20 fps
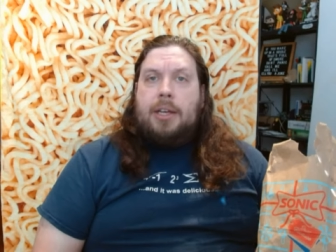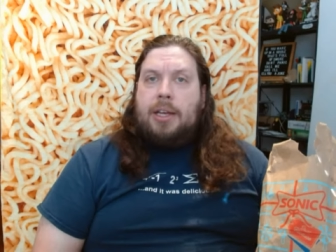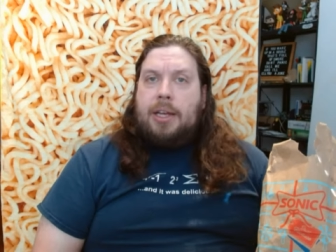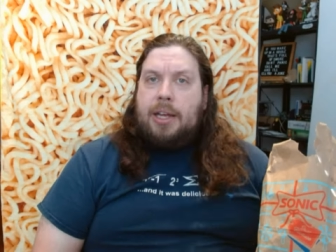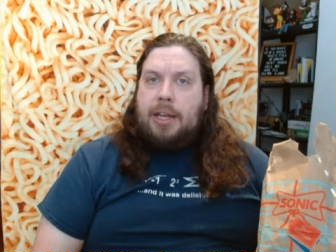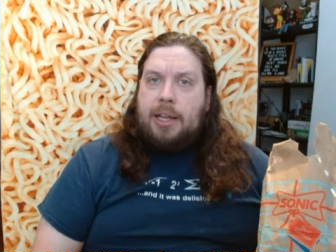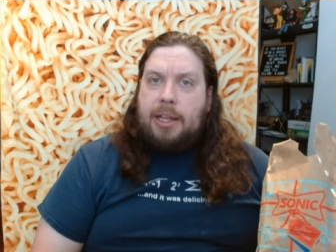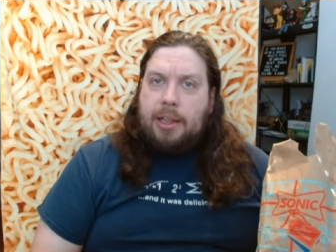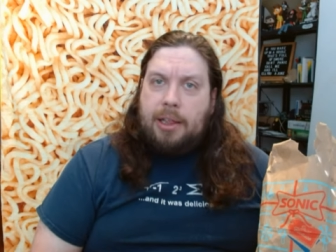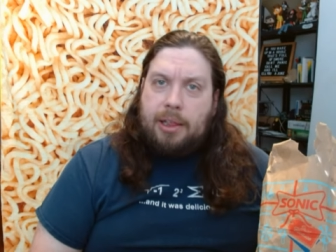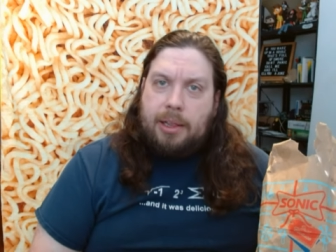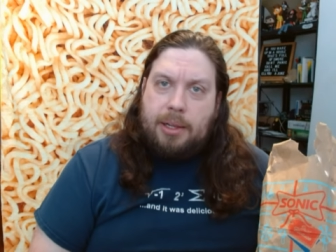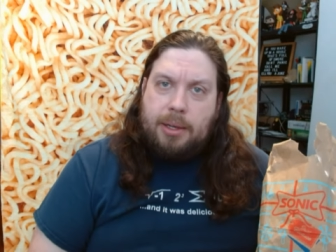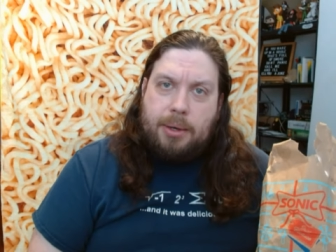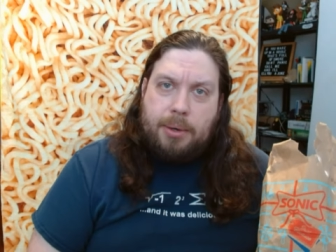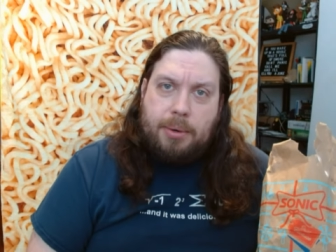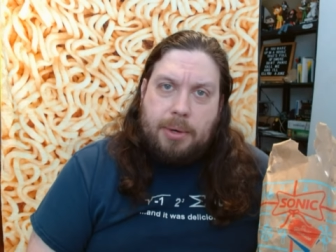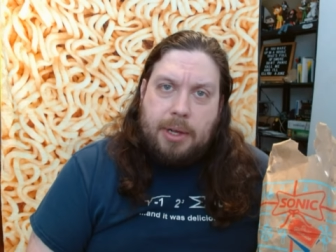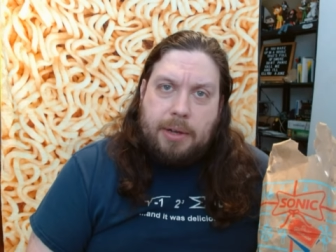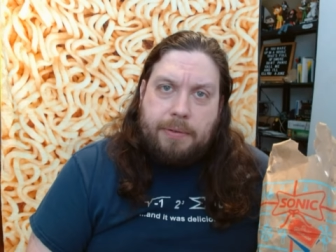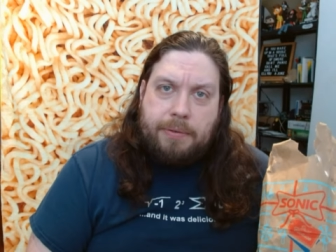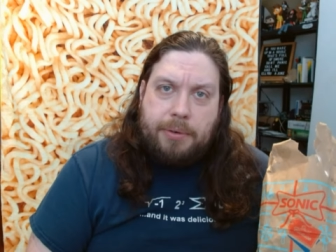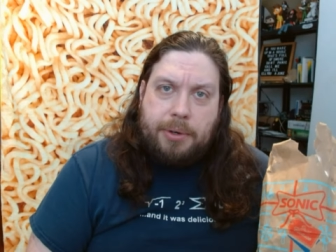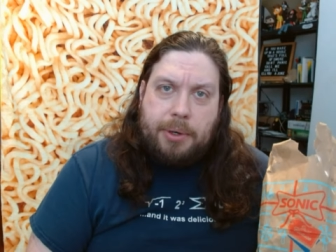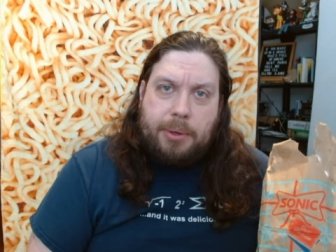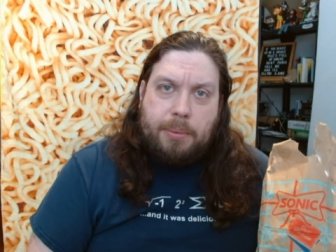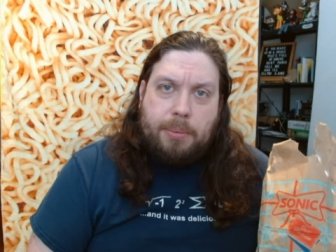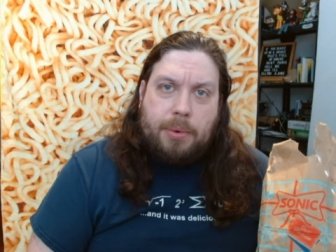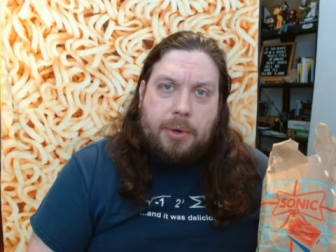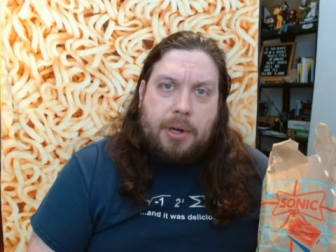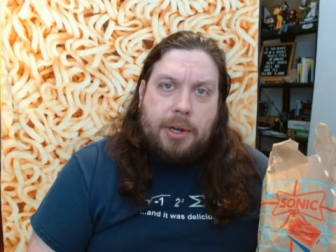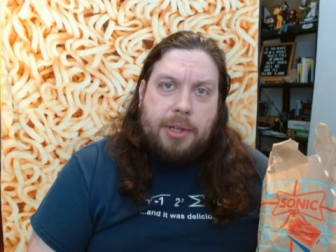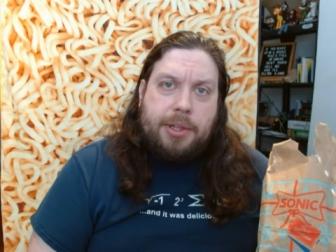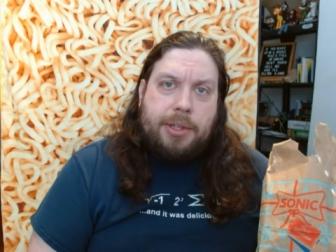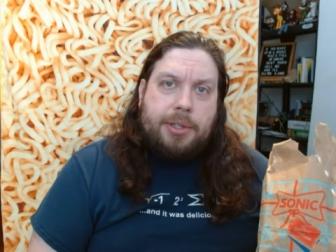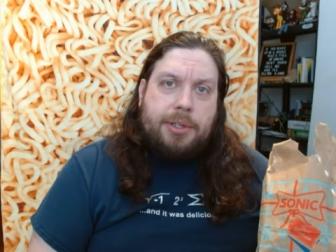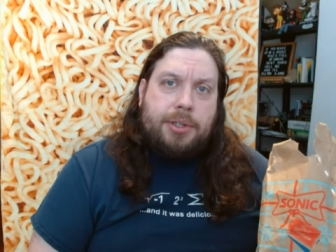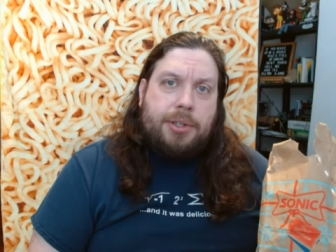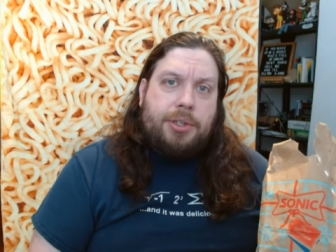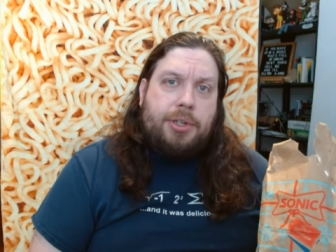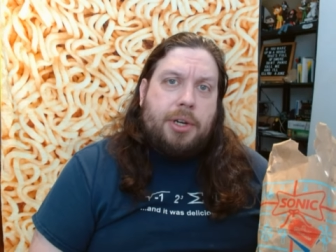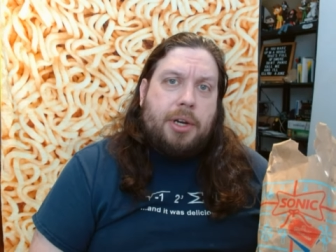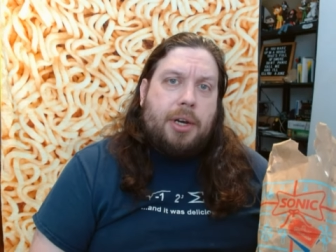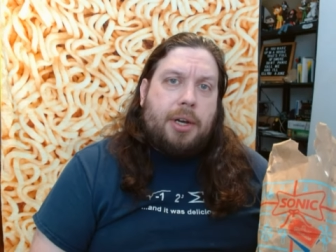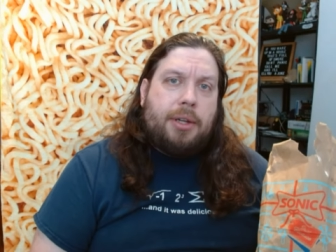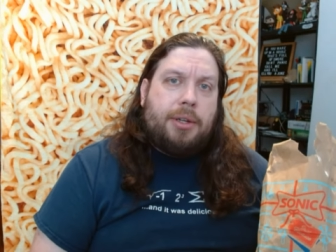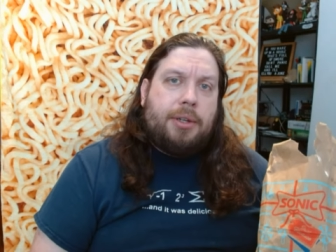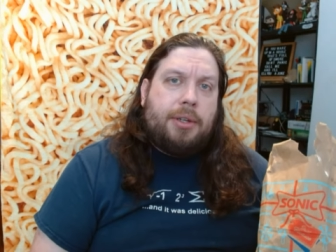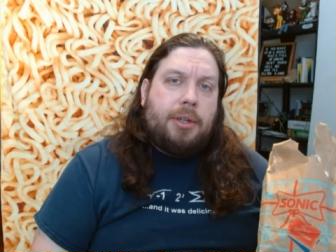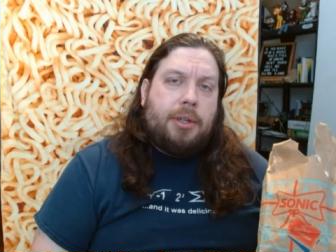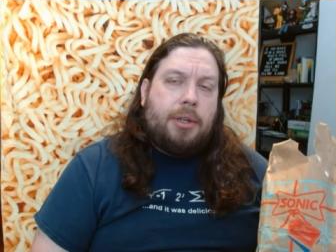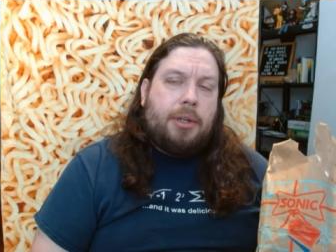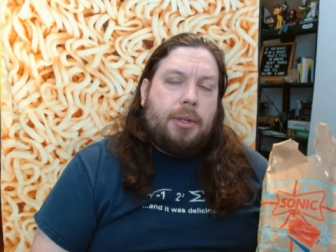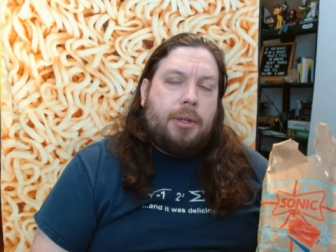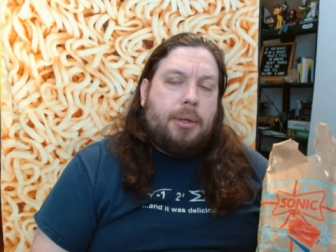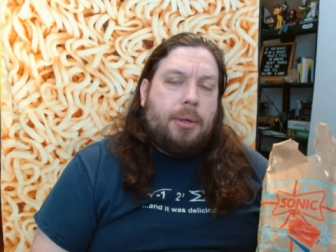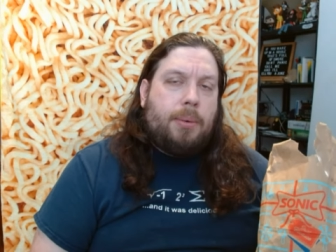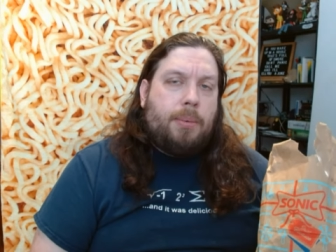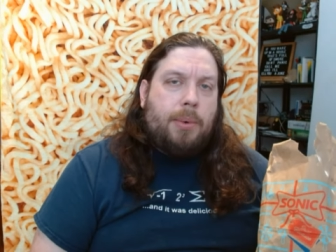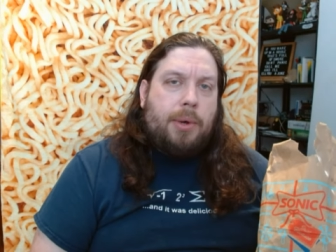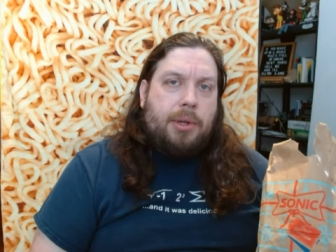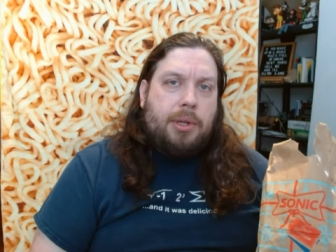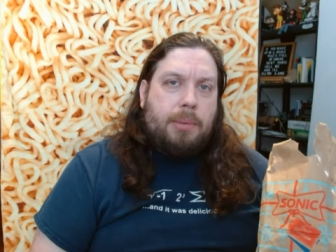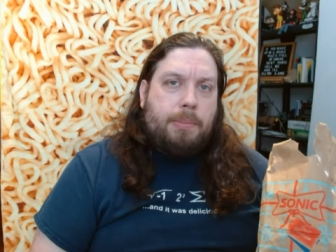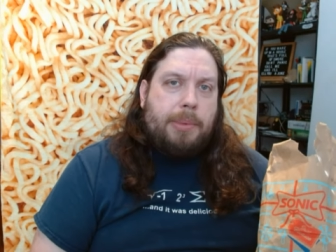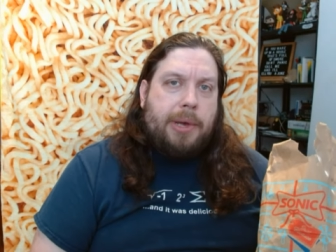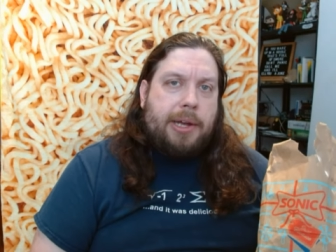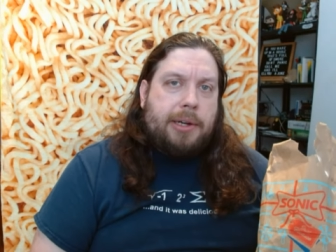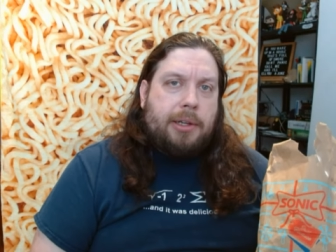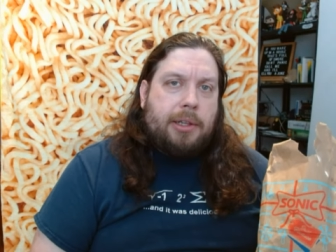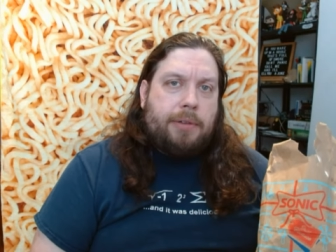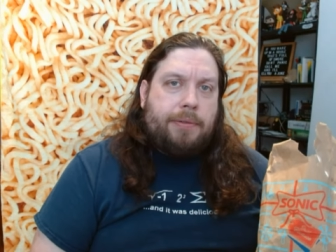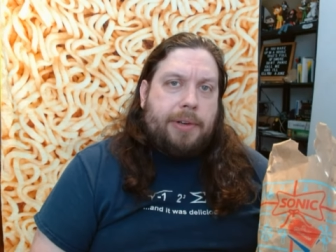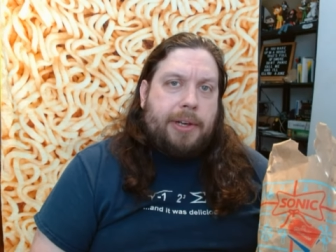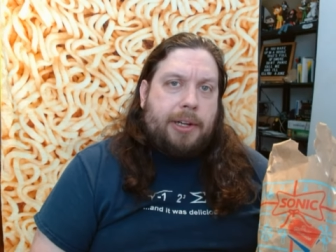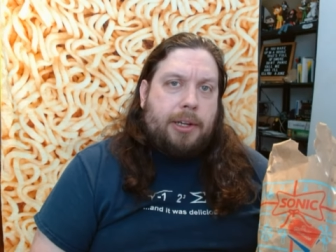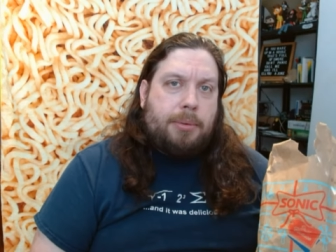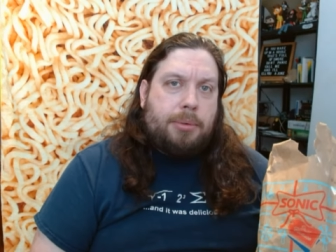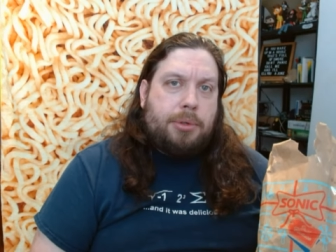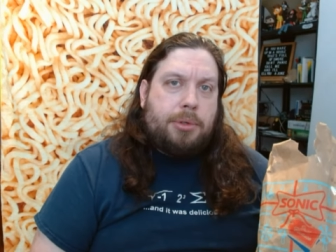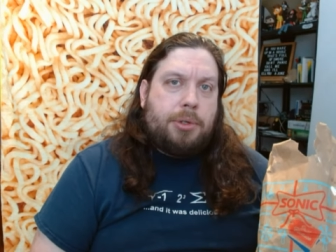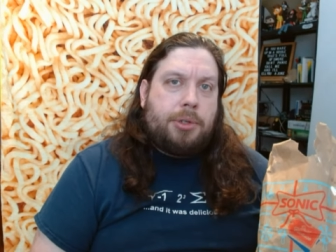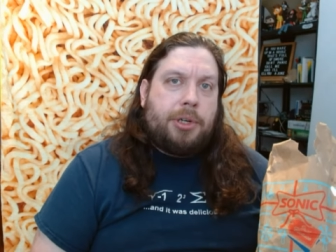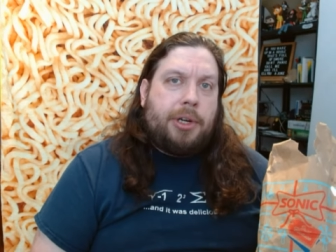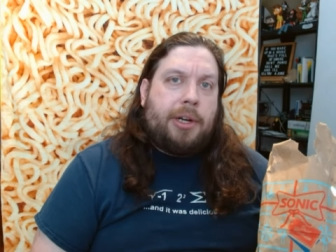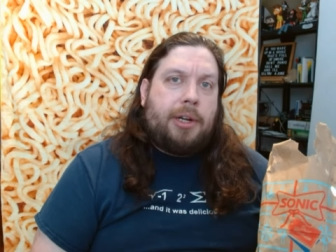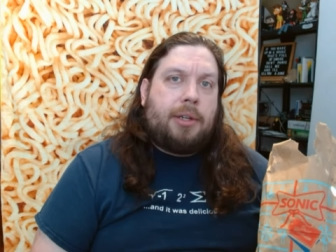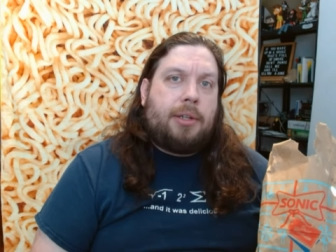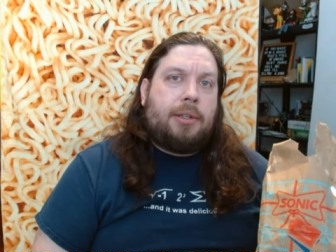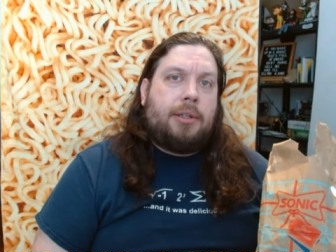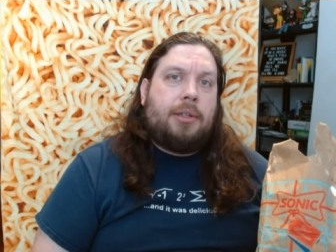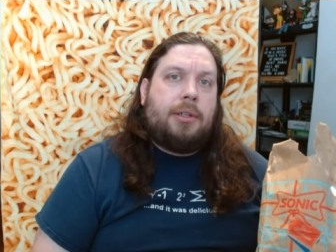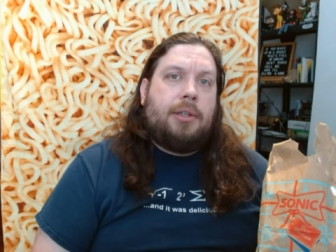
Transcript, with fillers: Hello everyone, this is John. Welcome back to the Fat Hipster channel.